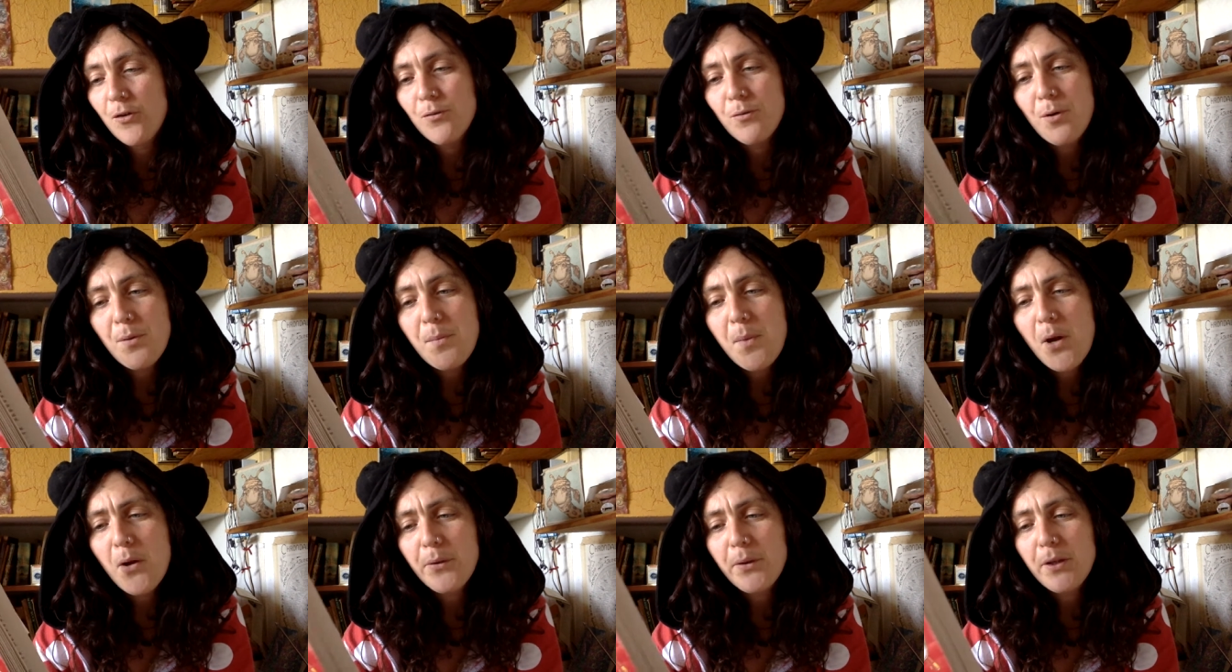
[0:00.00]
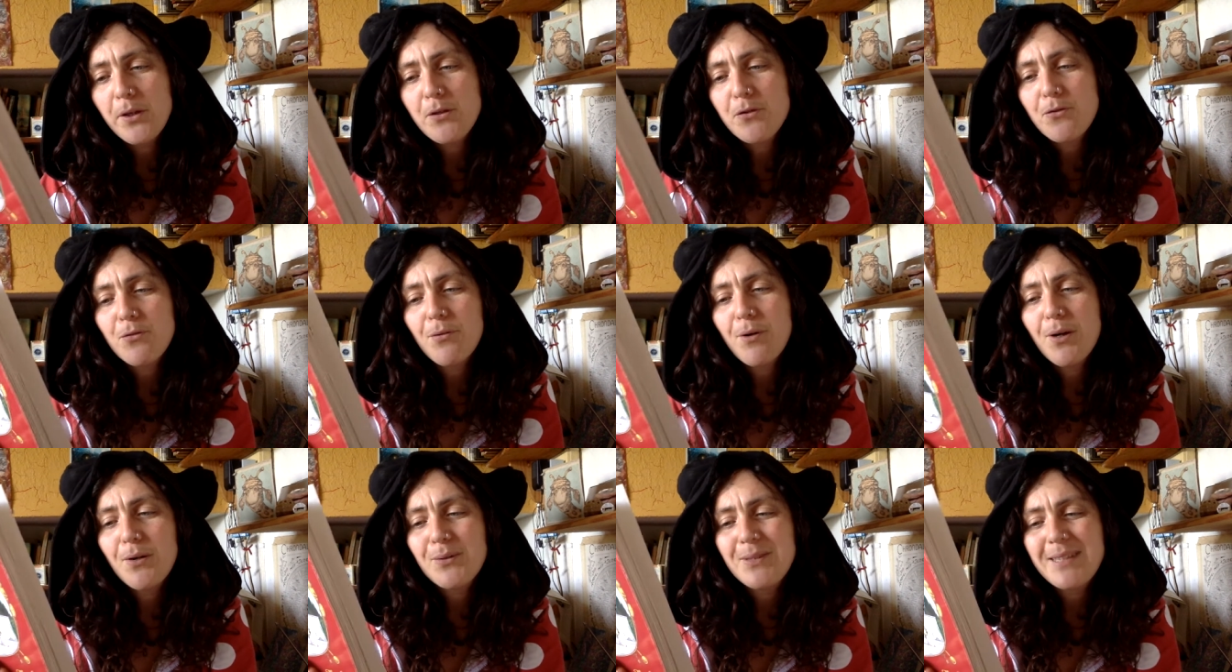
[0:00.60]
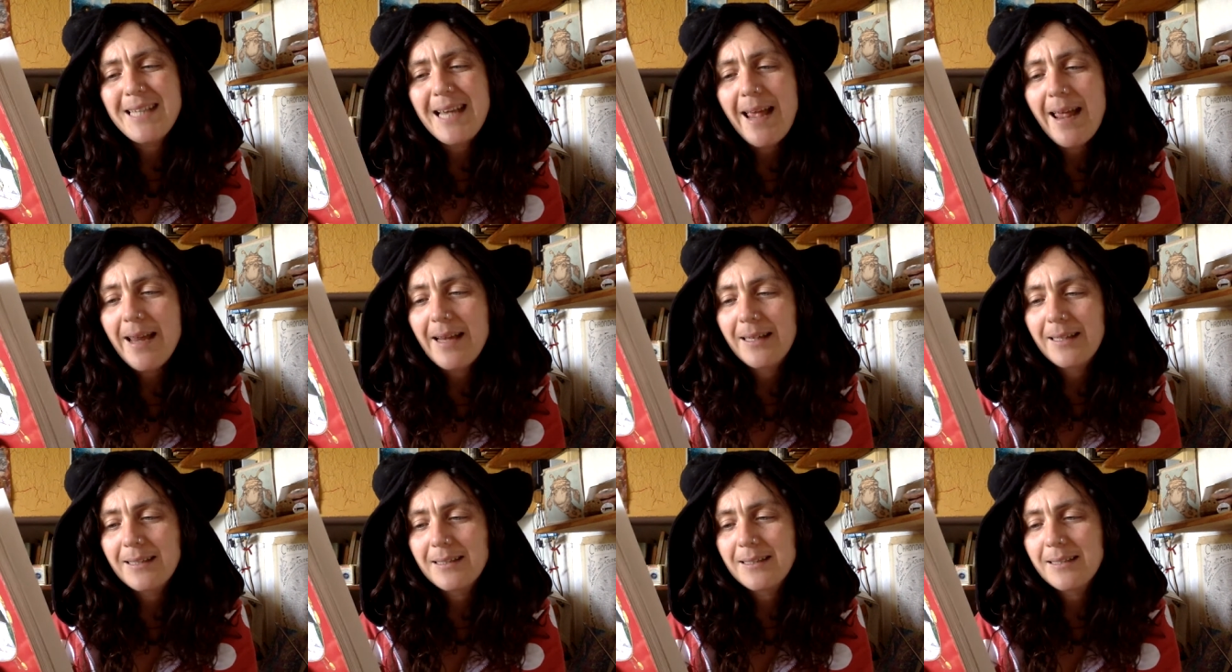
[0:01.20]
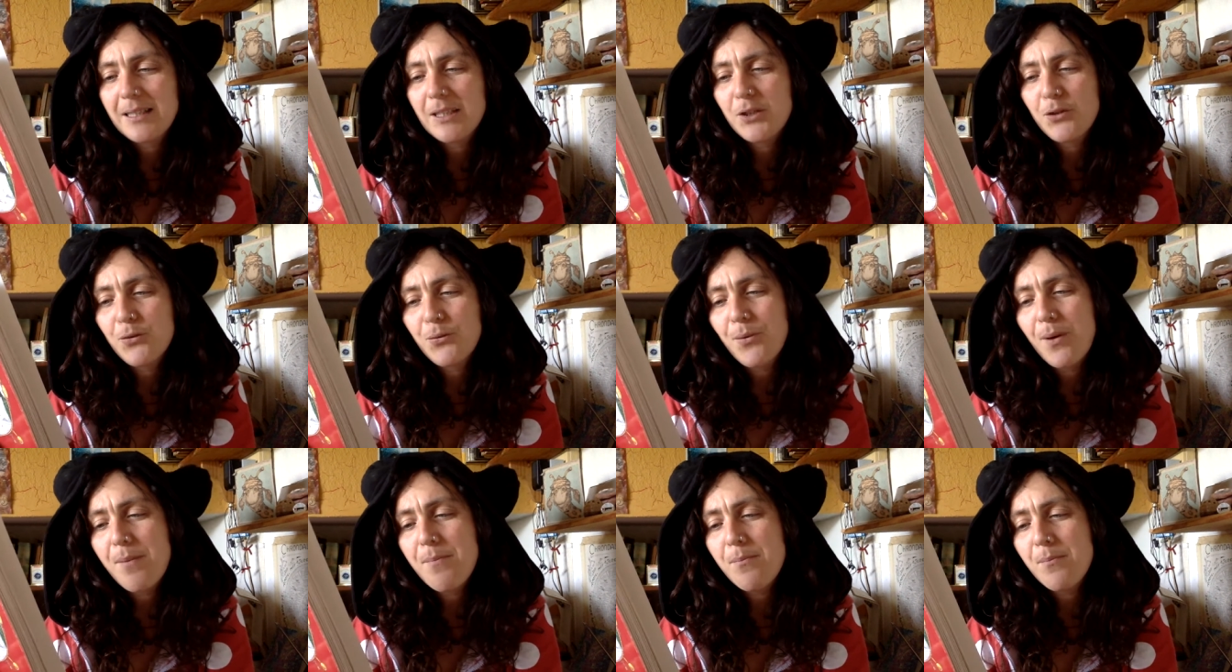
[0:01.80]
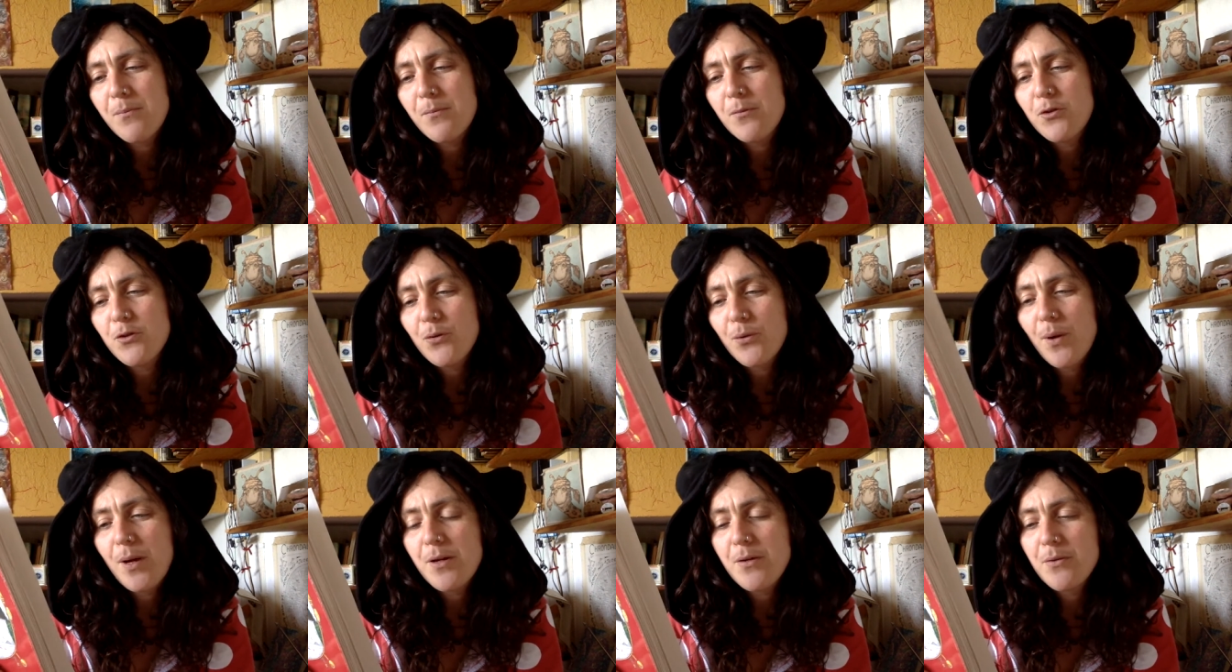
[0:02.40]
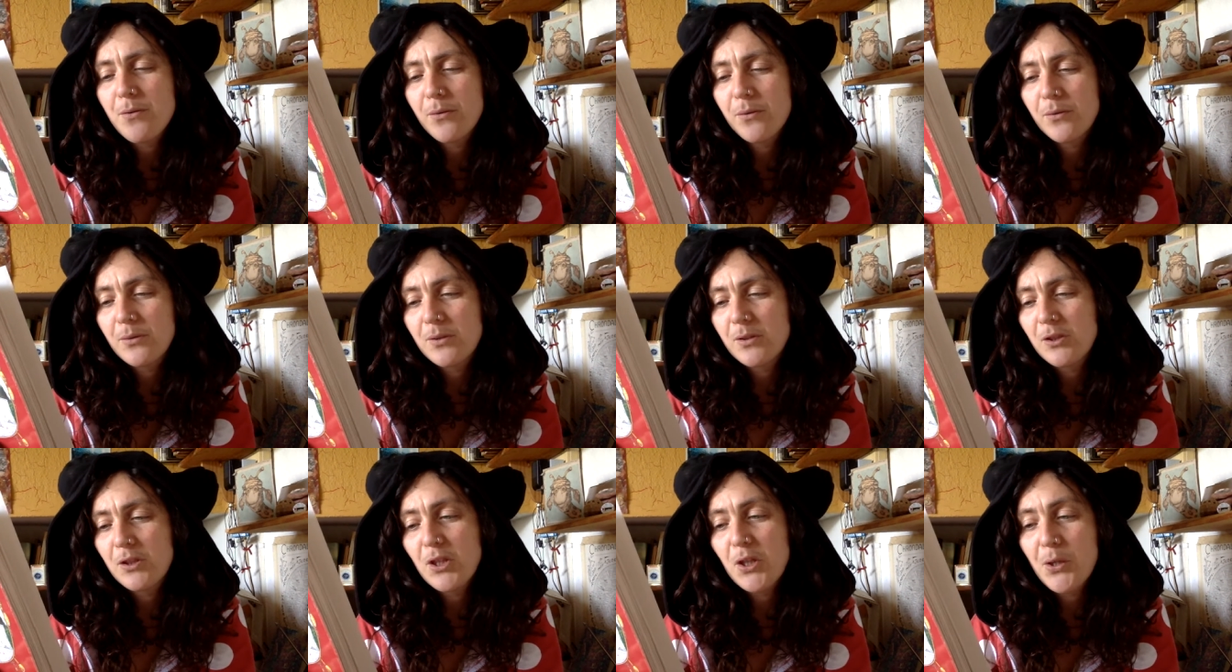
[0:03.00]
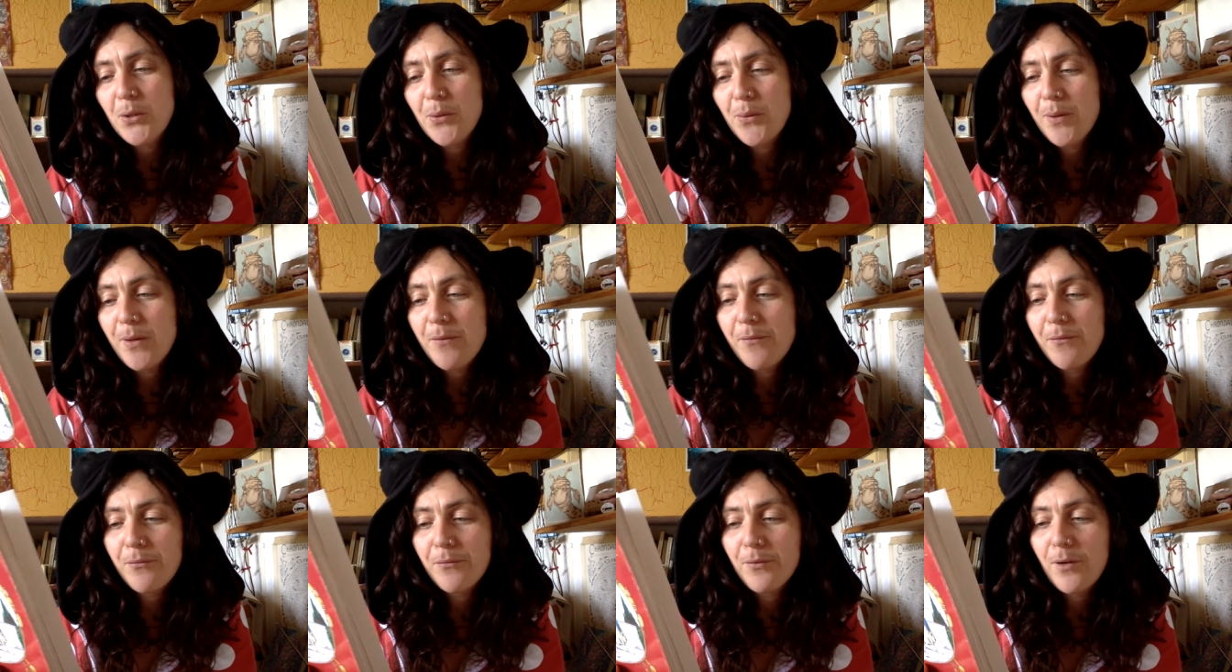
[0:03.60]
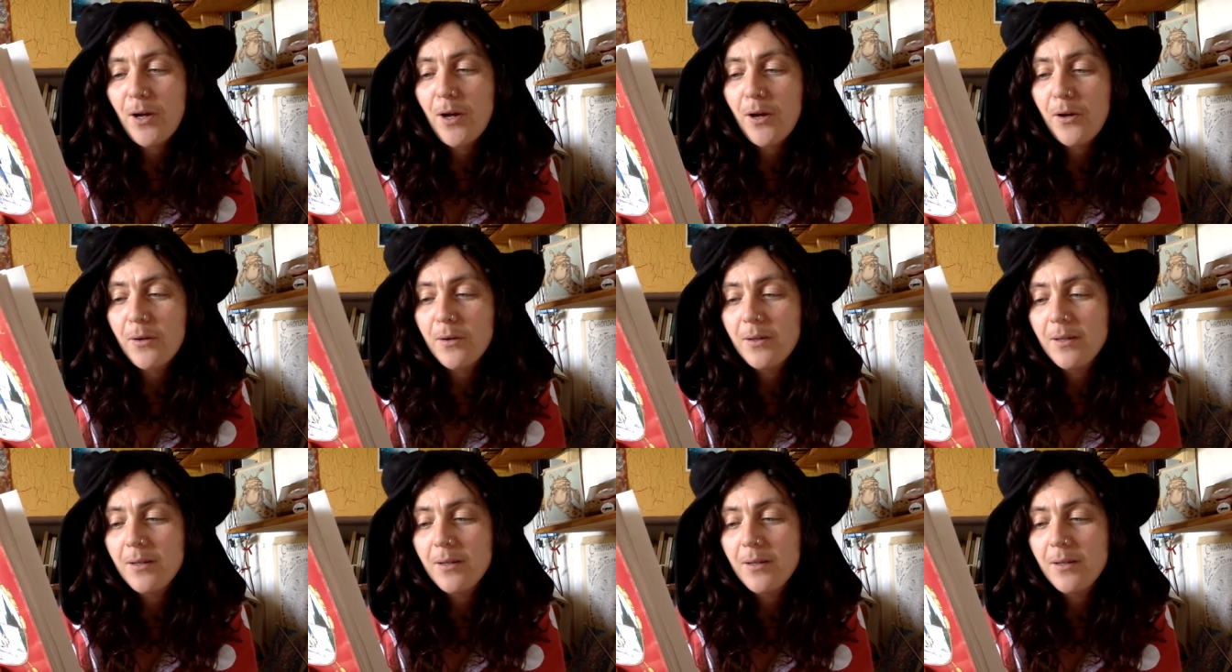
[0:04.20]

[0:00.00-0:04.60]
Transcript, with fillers: remote controlled tanks that trum- trundled to and fro,